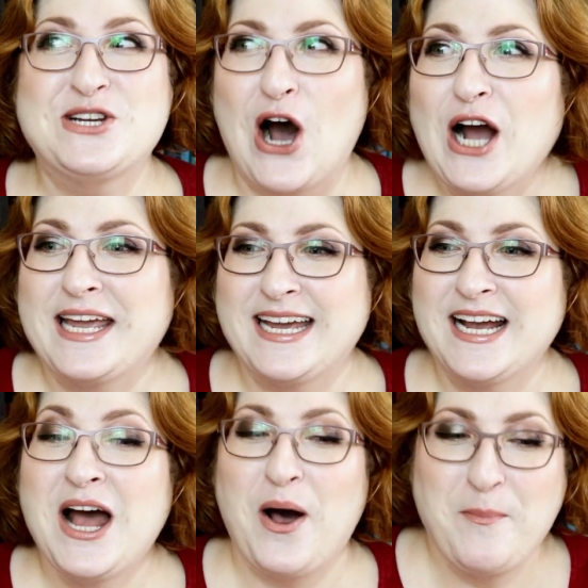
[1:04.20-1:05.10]

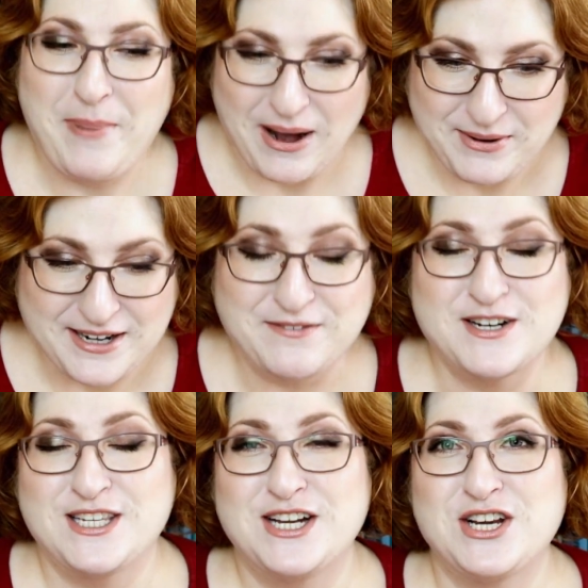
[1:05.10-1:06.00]
talking about it for
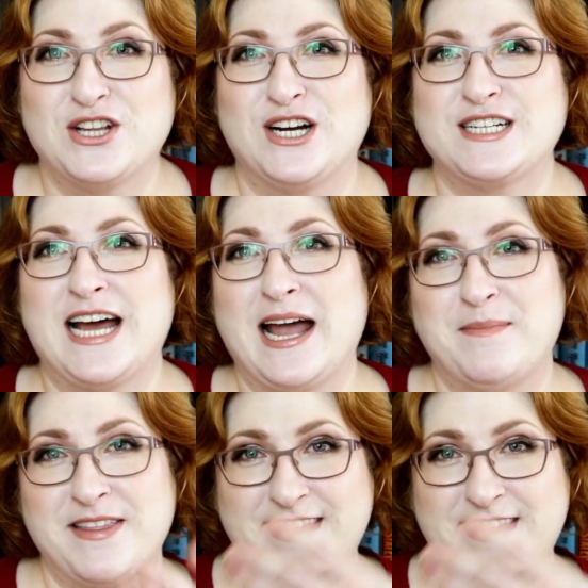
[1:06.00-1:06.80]
such a long time.